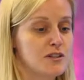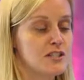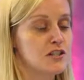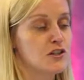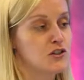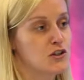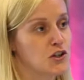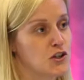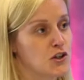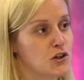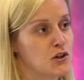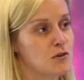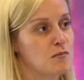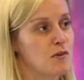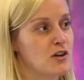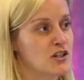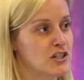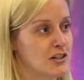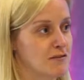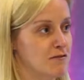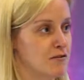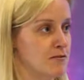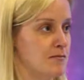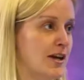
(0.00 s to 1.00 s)
into too
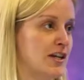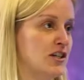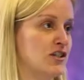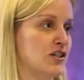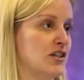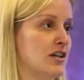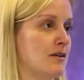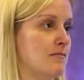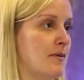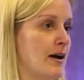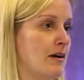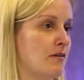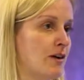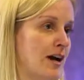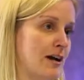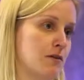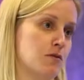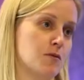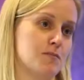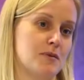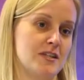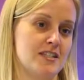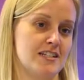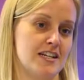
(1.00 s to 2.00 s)
much information about
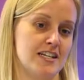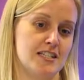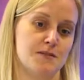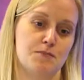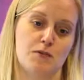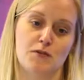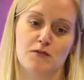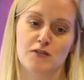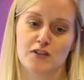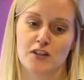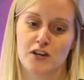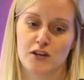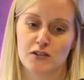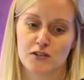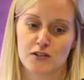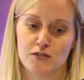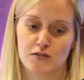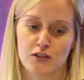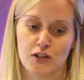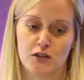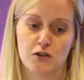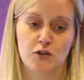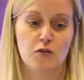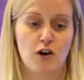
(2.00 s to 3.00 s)
our business, but for those
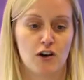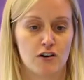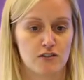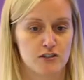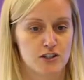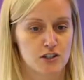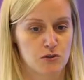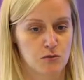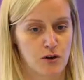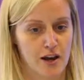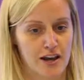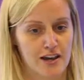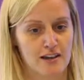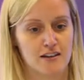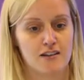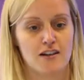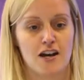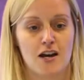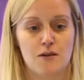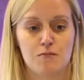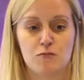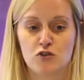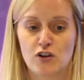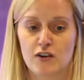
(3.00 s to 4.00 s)
of you who aren't aware,
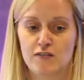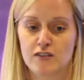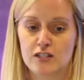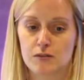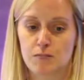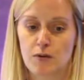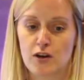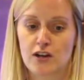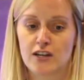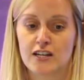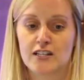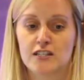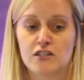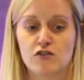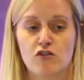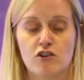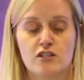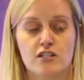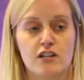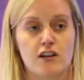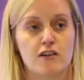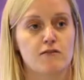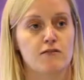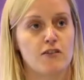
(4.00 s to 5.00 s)
Travis Perkins are
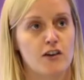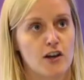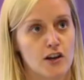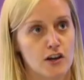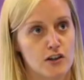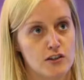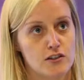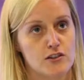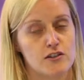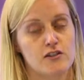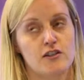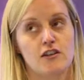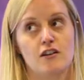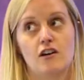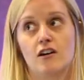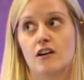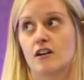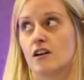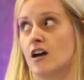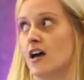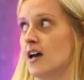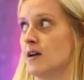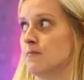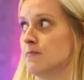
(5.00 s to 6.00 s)
a diverse
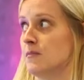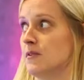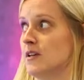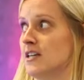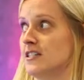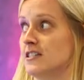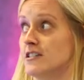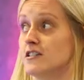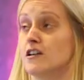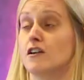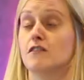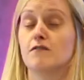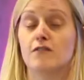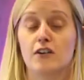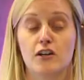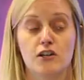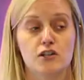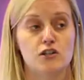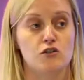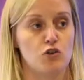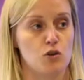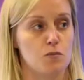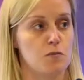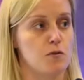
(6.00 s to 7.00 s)

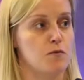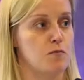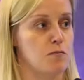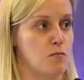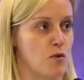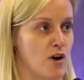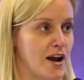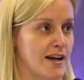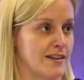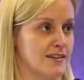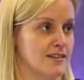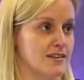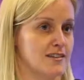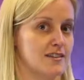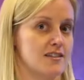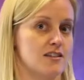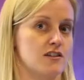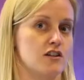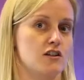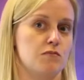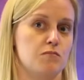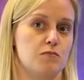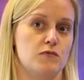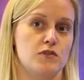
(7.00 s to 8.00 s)
group of brands
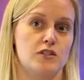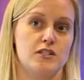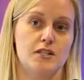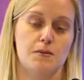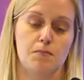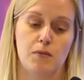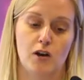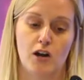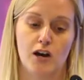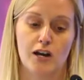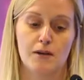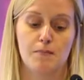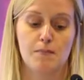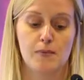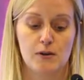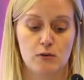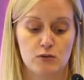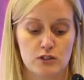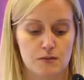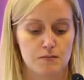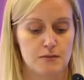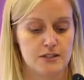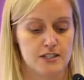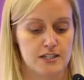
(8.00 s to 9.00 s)
that supply
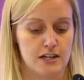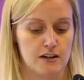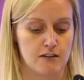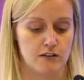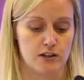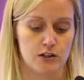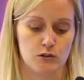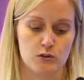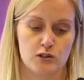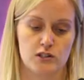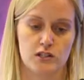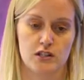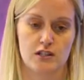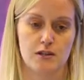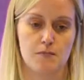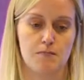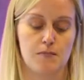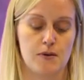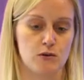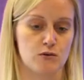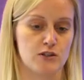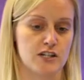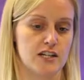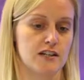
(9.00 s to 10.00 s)
building materials to the
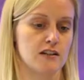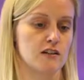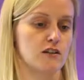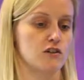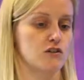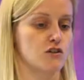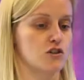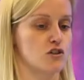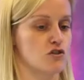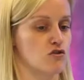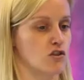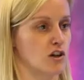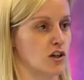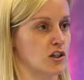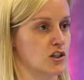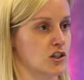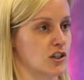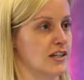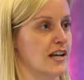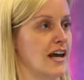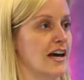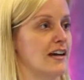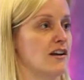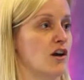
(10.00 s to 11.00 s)
building,
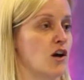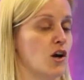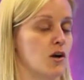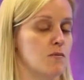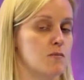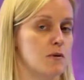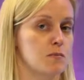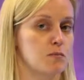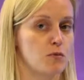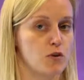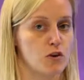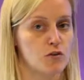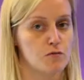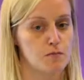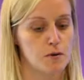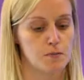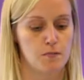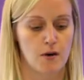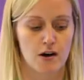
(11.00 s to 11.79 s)
construction and home improvement